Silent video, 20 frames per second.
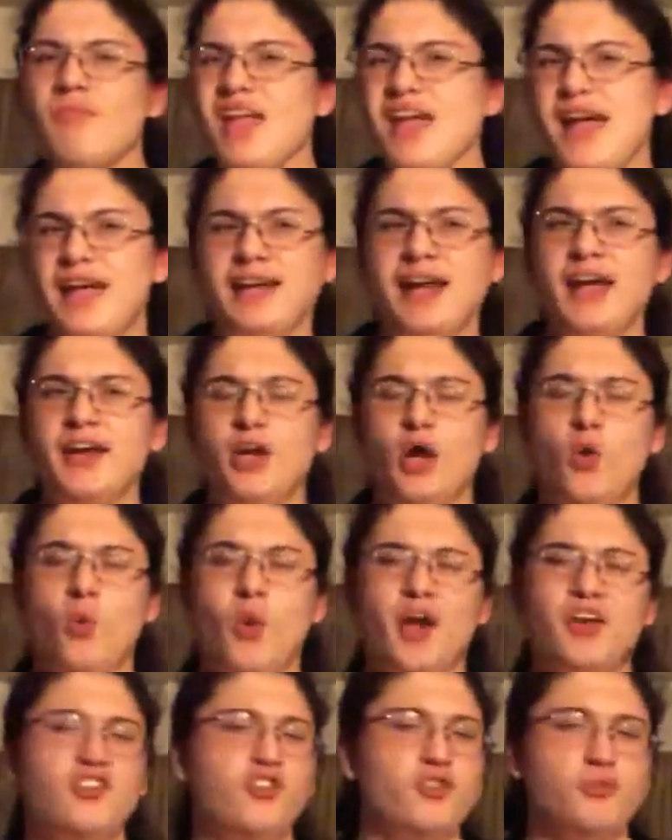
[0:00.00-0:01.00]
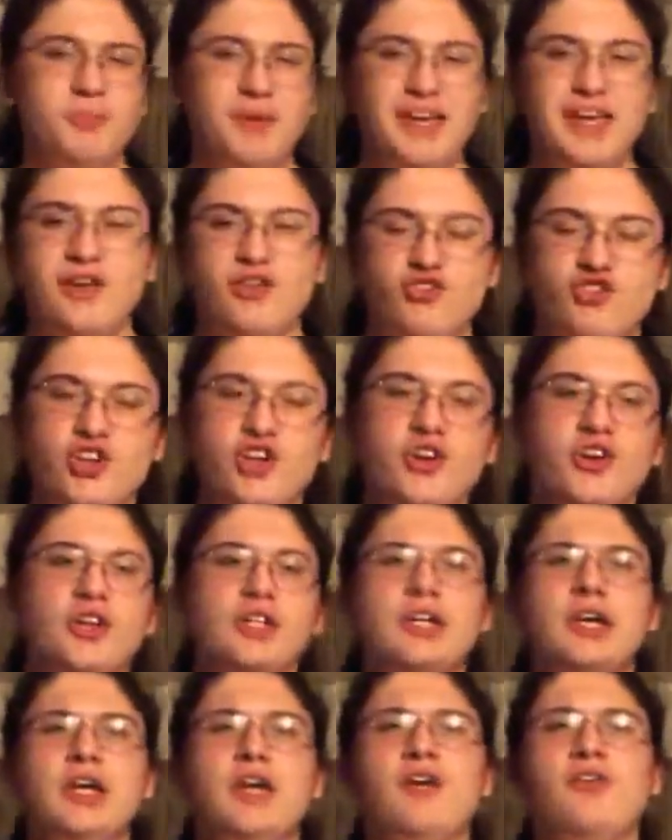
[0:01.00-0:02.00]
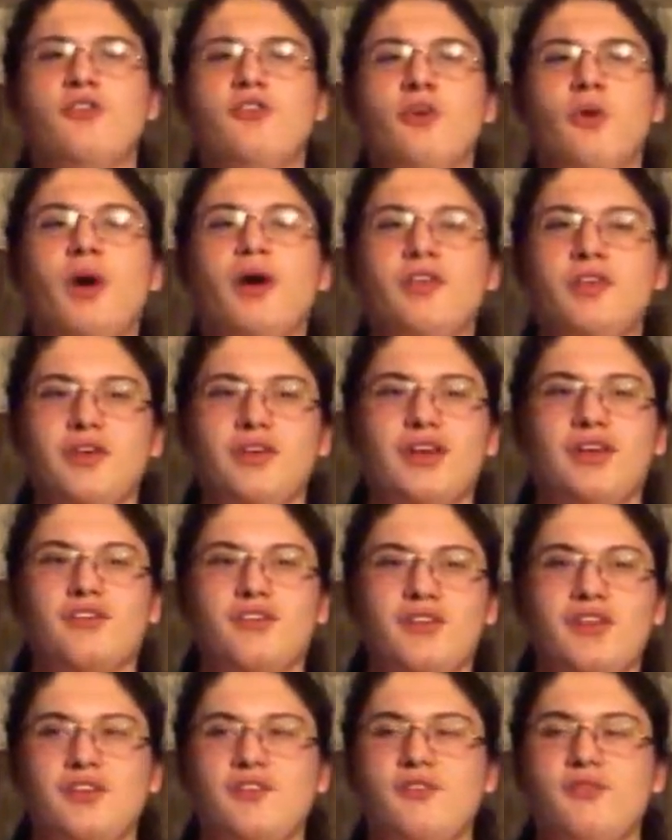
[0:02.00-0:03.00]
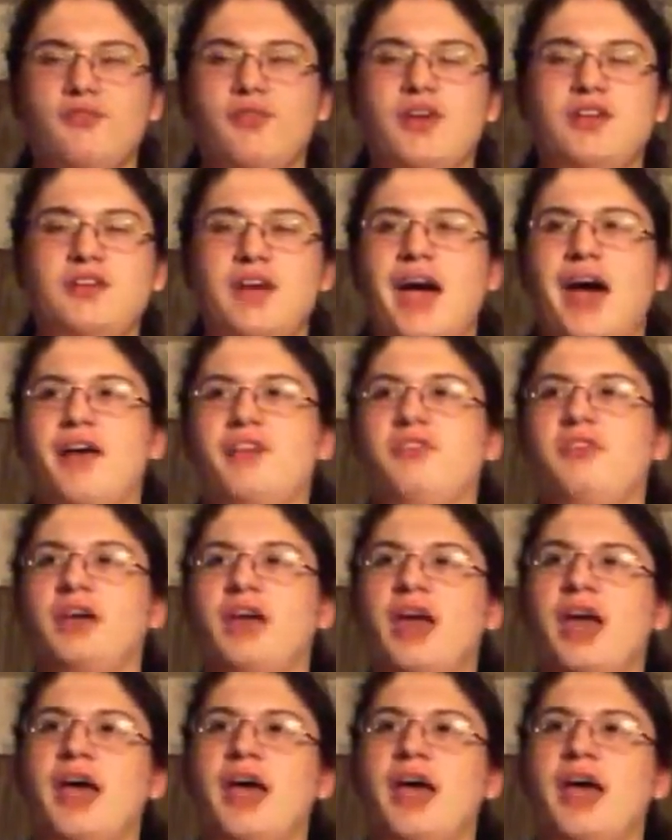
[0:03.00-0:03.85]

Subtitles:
and not know why she's being cheered. So I think that's fantastic,